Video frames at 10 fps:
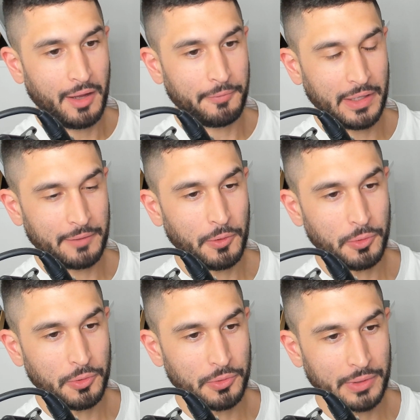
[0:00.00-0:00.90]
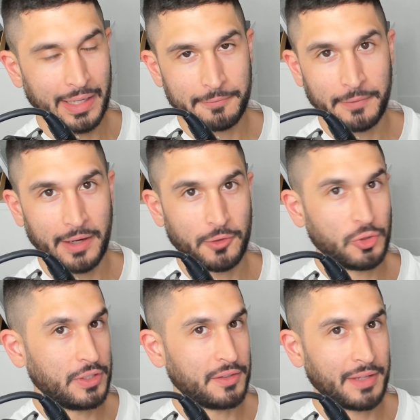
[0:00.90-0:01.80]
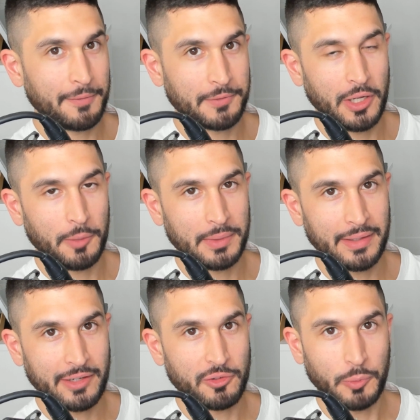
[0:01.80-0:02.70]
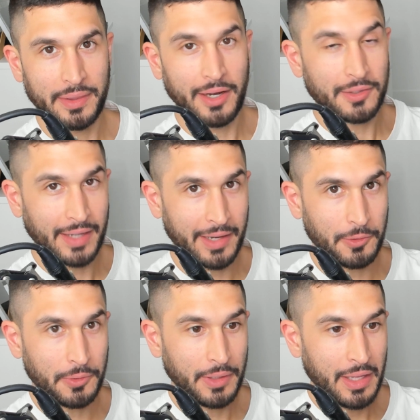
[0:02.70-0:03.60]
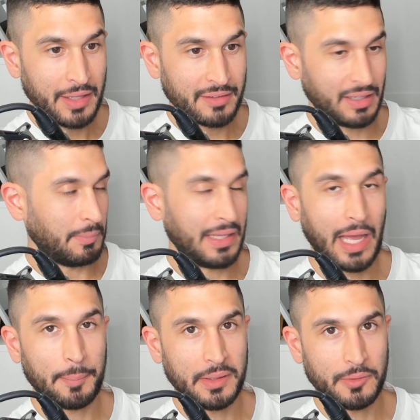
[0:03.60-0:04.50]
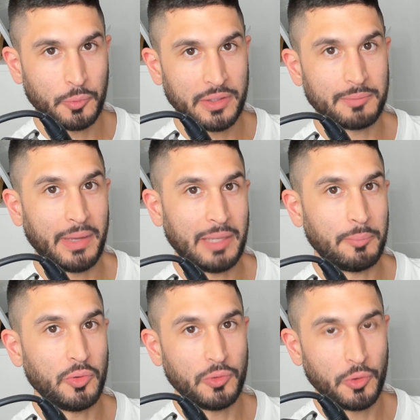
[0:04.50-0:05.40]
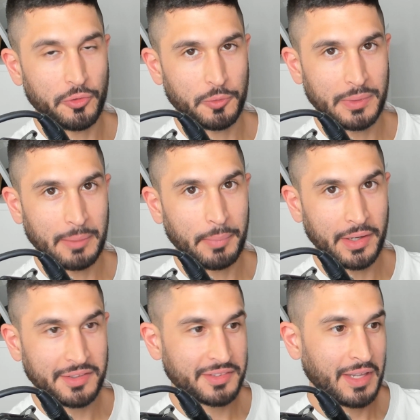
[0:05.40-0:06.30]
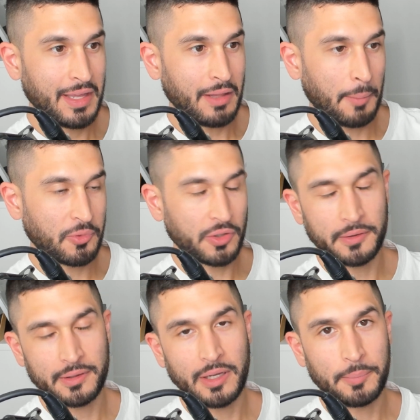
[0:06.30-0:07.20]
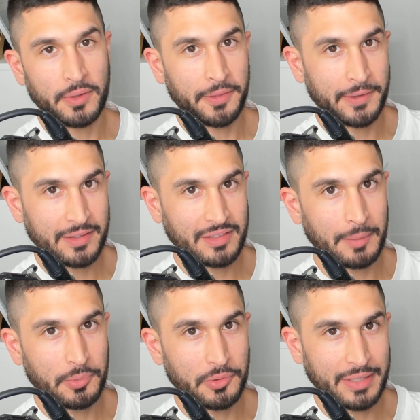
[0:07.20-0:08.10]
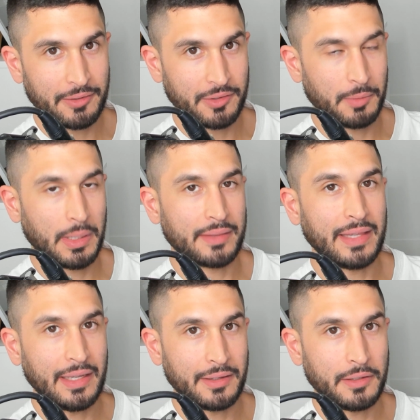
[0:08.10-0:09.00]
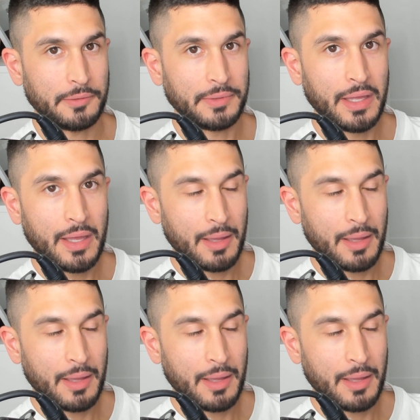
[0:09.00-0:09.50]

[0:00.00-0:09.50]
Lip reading: Frank Vogel got fired 2 years after helping the Lakers win their title. Same thing happened with Mike Budenholzer with the Bucks. I'm sure there's a couple other examples out there I'm not thinking of.